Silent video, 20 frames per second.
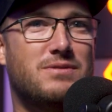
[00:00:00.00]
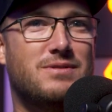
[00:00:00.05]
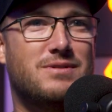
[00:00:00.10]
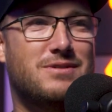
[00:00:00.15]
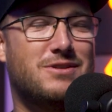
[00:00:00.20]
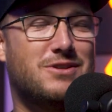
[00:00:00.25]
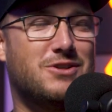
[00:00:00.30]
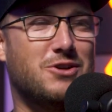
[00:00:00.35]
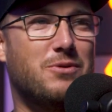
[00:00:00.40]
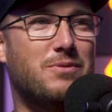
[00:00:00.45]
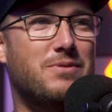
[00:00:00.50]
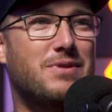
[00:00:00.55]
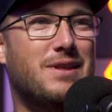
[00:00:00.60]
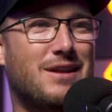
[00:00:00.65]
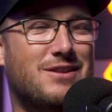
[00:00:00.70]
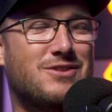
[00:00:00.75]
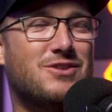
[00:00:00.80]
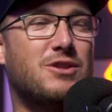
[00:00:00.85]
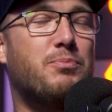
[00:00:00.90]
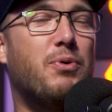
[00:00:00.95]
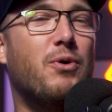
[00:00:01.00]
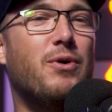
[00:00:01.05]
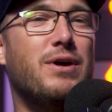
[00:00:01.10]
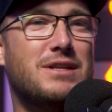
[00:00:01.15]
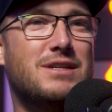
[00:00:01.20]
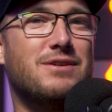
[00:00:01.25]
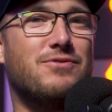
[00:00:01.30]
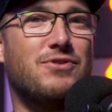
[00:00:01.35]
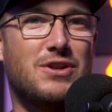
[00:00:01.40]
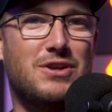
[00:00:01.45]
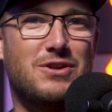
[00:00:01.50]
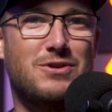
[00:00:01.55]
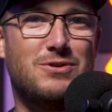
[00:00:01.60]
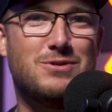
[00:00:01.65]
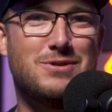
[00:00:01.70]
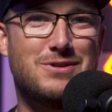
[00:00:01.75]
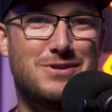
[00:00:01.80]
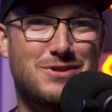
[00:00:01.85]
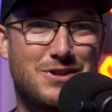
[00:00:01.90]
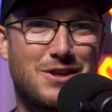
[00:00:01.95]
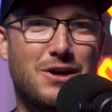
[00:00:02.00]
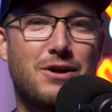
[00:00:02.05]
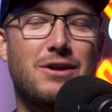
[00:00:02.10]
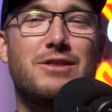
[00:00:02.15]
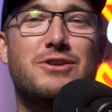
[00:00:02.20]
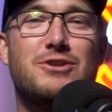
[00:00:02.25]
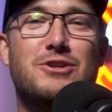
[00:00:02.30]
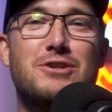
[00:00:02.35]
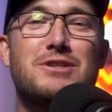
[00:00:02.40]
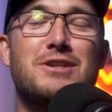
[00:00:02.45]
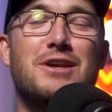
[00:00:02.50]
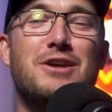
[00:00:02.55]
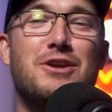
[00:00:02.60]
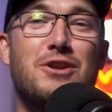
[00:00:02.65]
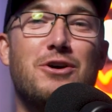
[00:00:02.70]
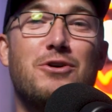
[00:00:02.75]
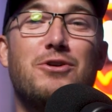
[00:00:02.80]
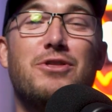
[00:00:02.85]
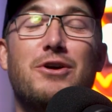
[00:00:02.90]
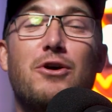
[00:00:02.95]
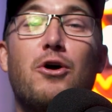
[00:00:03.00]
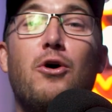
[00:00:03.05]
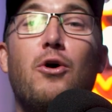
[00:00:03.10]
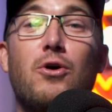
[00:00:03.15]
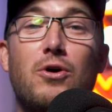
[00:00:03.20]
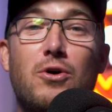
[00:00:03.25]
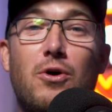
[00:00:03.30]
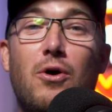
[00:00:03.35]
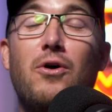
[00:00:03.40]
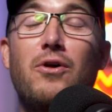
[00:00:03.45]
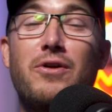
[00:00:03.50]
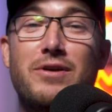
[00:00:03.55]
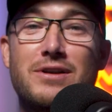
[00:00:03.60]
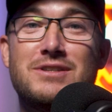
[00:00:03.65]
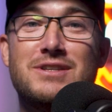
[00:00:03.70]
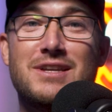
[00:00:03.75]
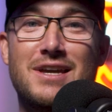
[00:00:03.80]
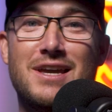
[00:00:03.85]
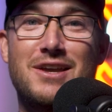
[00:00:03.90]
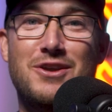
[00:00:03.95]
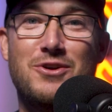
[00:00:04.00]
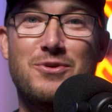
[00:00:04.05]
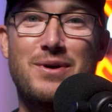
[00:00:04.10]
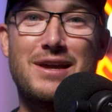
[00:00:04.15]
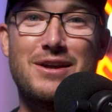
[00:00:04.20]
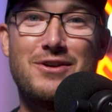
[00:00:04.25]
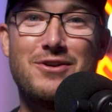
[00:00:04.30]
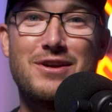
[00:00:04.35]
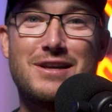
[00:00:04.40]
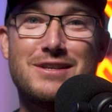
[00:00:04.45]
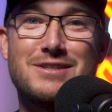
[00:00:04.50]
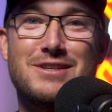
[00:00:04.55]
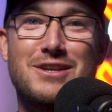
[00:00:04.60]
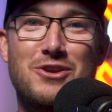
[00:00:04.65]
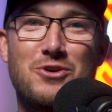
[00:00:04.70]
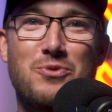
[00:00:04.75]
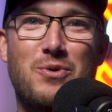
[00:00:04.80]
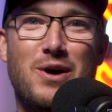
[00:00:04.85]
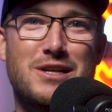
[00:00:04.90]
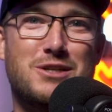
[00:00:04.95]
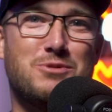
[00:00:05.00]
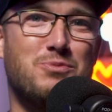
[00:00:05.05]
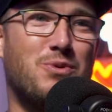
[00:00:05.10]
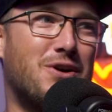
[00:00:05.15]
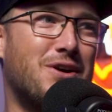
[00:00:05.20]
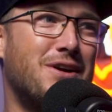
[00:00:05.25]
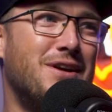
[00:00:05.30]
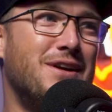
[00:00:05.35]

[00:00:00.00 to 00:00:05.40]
So that's the point of the news. Just to let you know, their whole goal is to get you angry because then you watch more.